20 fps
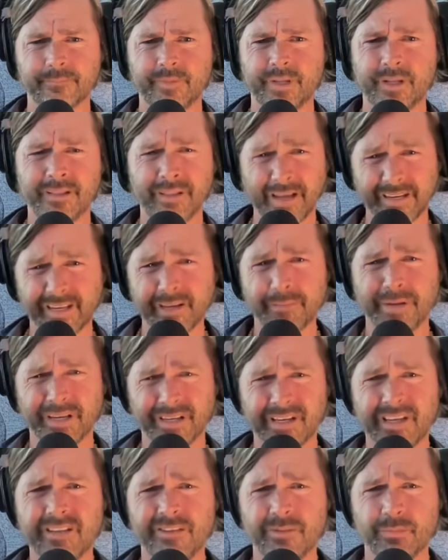Like it
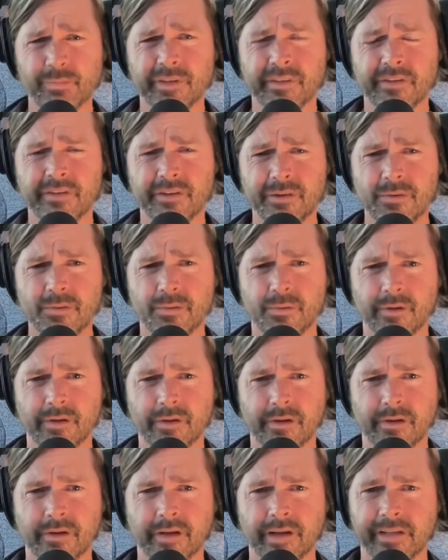begins with you.
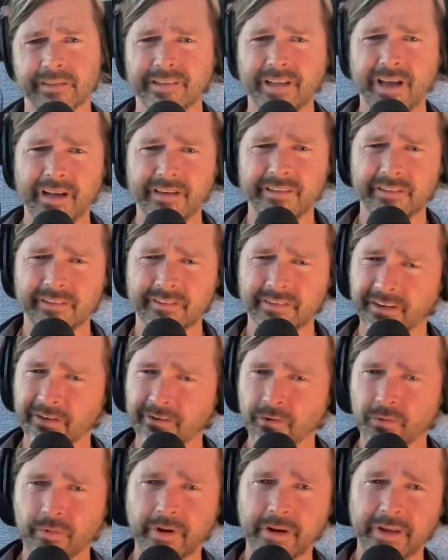It's not just
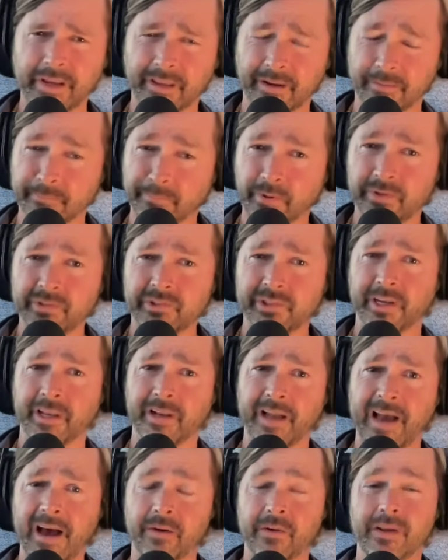ignoring it and pushing it
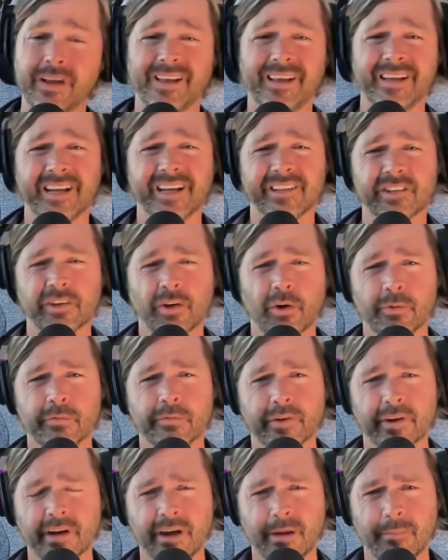out. It's
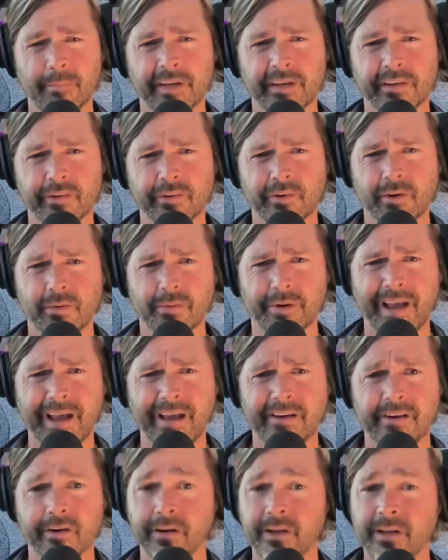overcoming your own
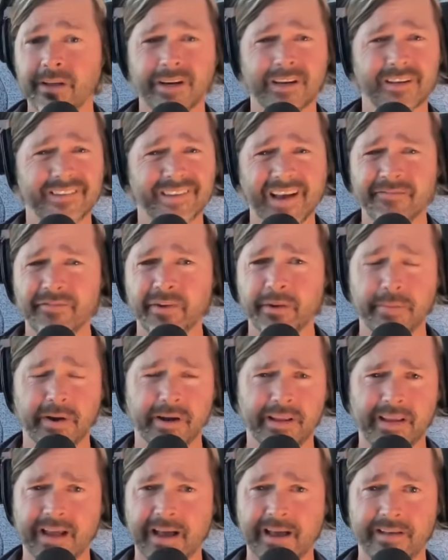anger, because everybody
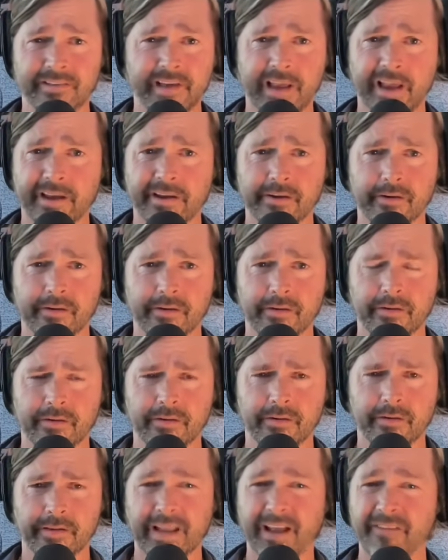has anger.
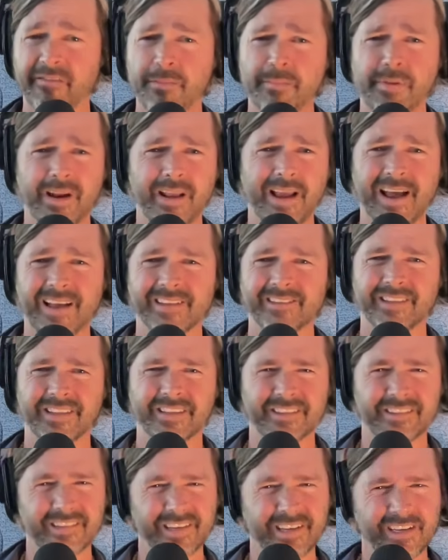Everybody has the
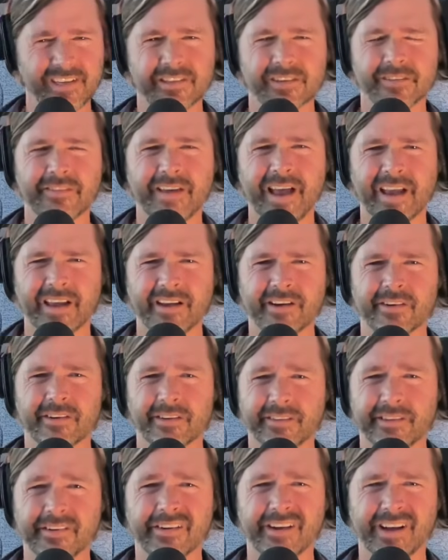seeds of anger in
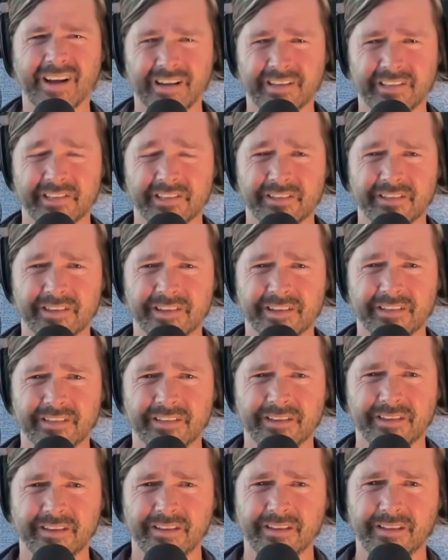their consciousness.
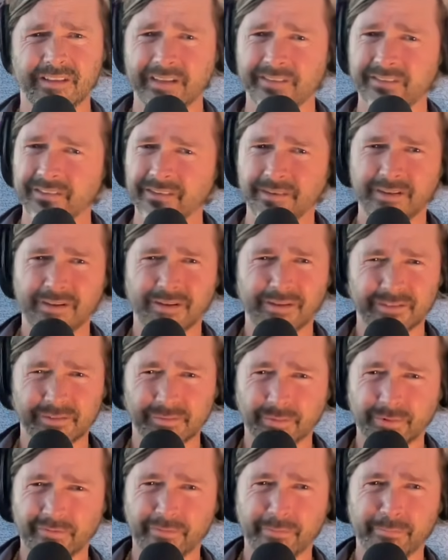That's a
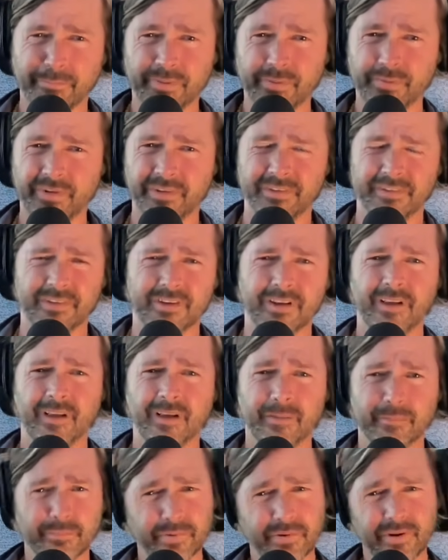sort of a Buddhist
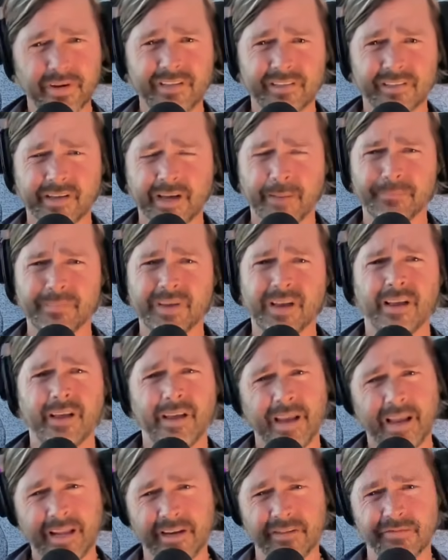precept.
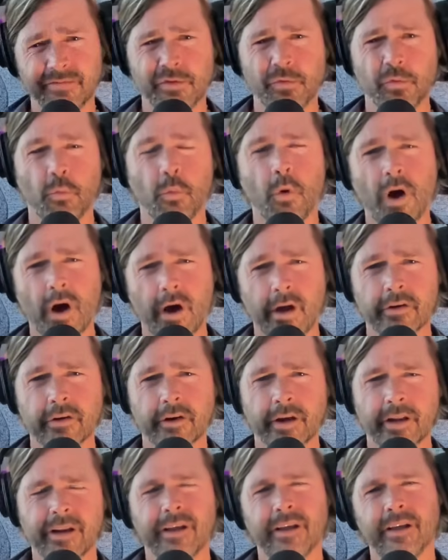And if you water
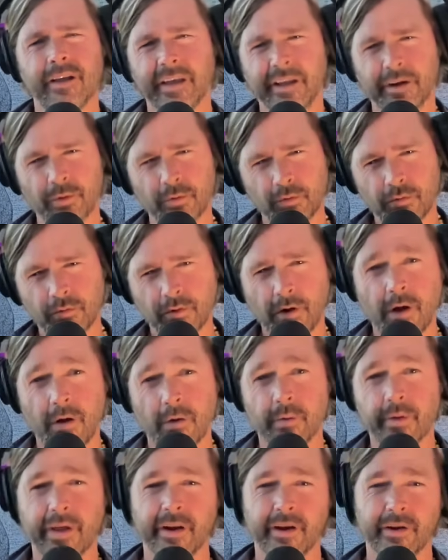it, it'll
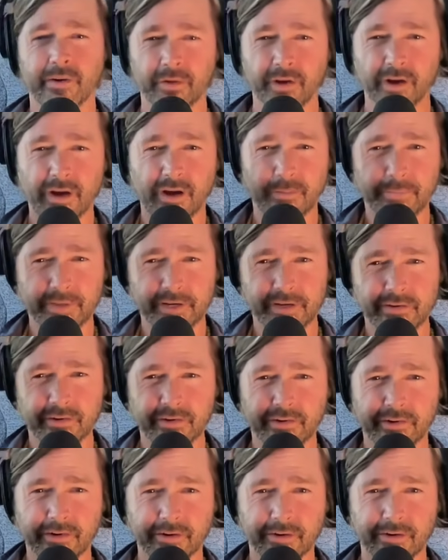grow. It'll come into
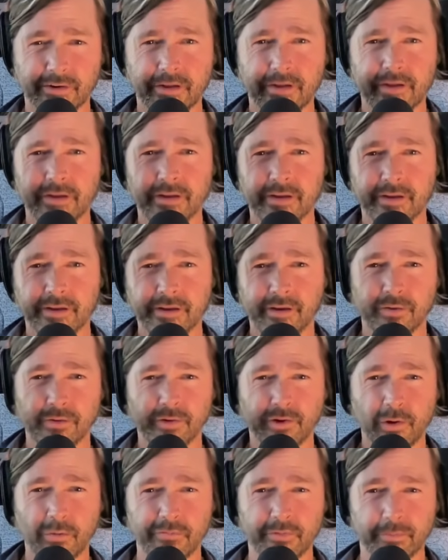your,
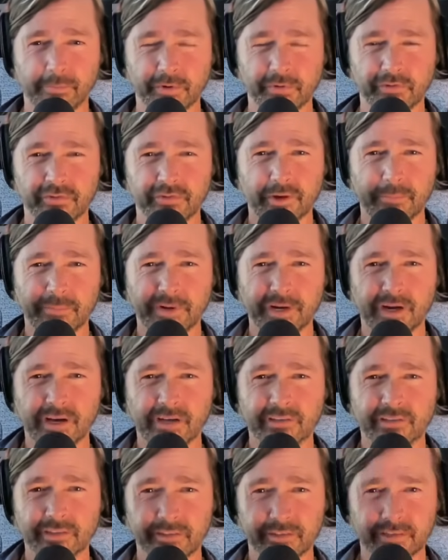go from your
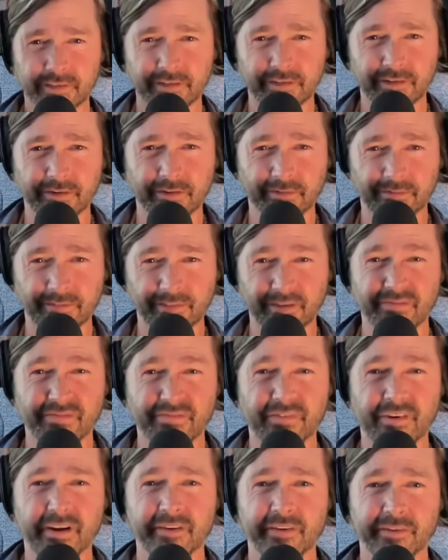subconscious into the
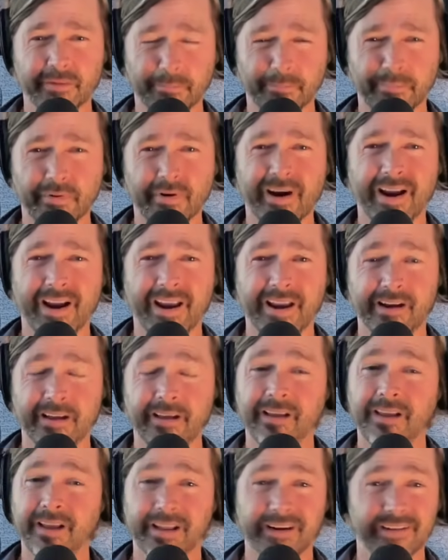front of your brain.
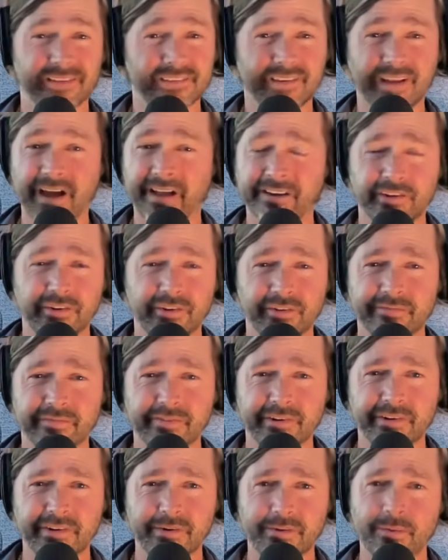And it's not good for
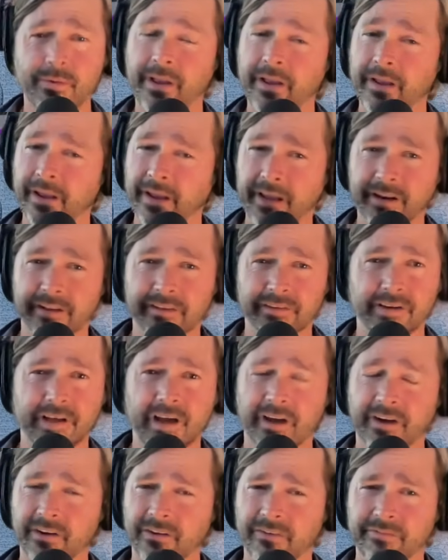you, and it's
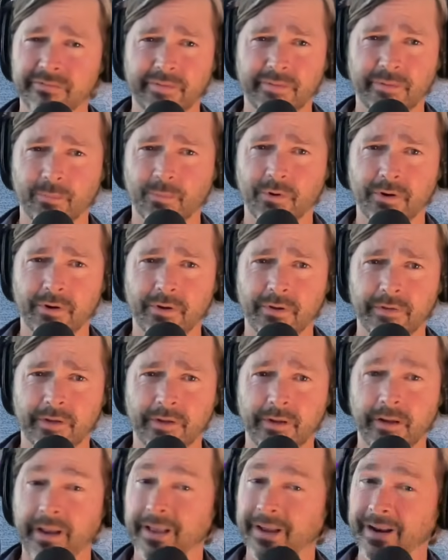not good for the world.
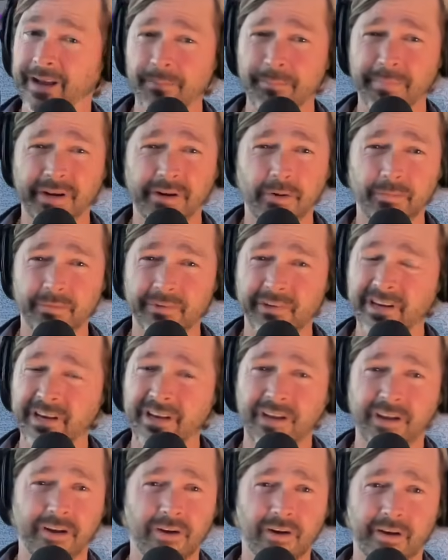And I've been
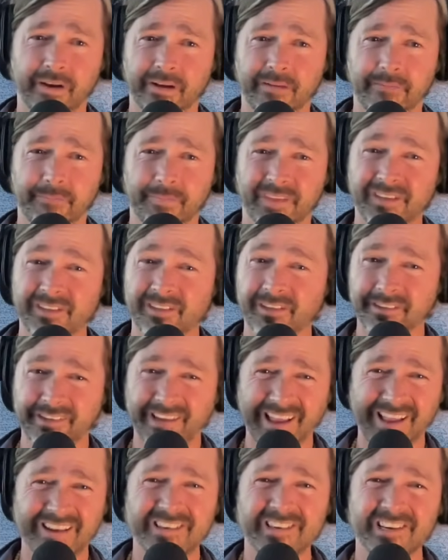ODing on it. This is
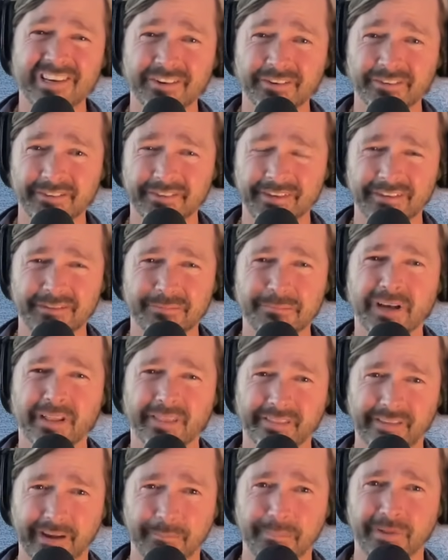10 years this
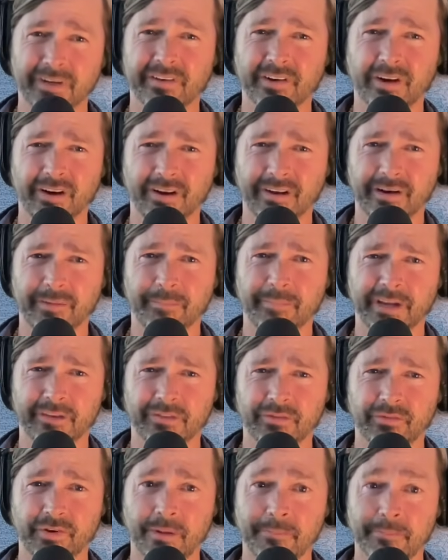month I've been talking about
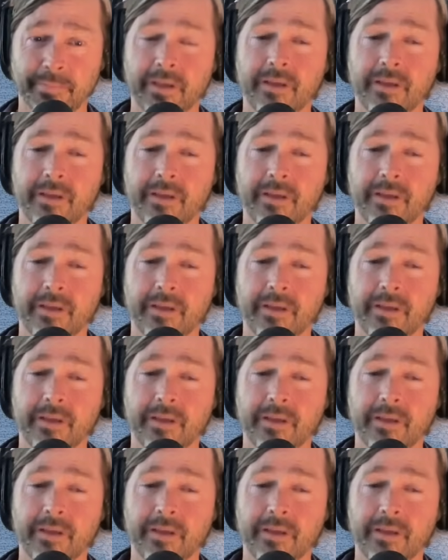Trump.